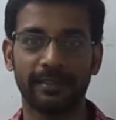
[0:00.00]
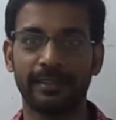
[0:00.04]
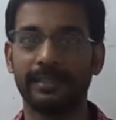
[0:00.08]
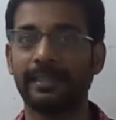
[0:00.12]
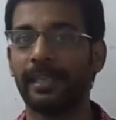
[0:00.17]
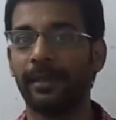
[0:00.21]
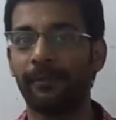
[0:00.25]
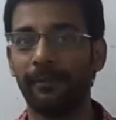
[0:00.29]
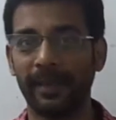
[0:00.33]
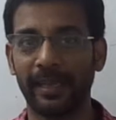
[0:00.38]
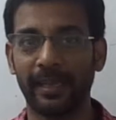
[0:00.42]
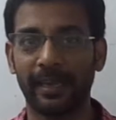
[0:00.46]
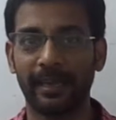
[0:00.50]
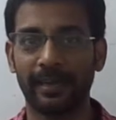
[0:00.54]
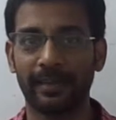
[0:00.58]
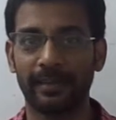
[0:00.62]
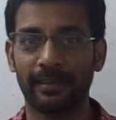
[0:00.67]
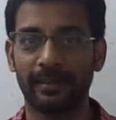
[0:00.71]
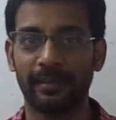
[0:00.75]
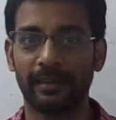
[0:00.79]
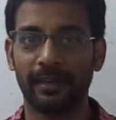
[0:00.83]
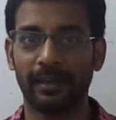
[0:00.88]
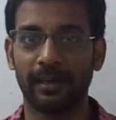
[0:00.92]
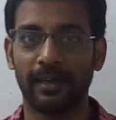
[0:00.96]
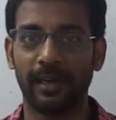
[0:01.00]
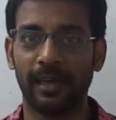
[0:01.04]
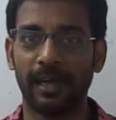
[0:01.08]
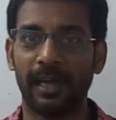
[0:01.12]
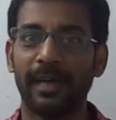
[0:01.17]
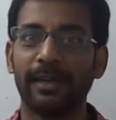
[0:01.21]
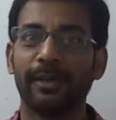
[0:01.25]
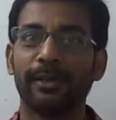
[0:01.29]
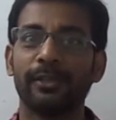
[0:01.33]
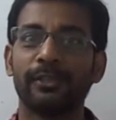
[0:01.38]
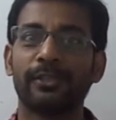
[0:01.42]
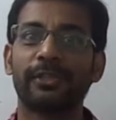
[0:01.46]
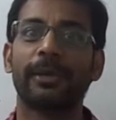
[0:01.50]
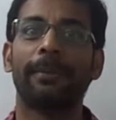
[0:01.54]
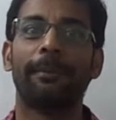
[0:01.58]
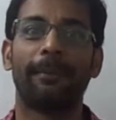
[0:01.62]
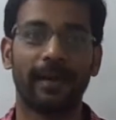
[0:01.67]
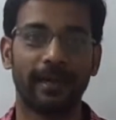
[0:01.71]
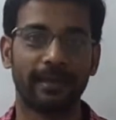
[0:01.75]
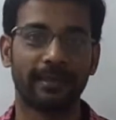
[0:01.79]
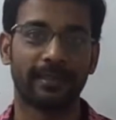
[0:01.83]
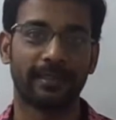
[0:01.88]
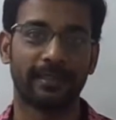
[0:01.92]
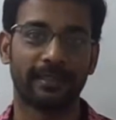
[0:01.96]
a TV anchor and also a
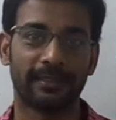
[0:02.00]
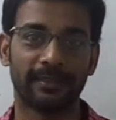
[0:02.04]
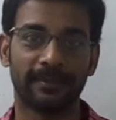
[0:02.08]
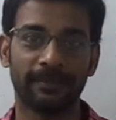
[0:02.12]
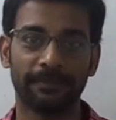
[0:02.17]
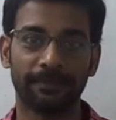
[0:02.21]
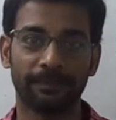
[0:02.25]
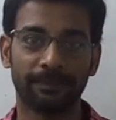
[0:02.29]
marketer.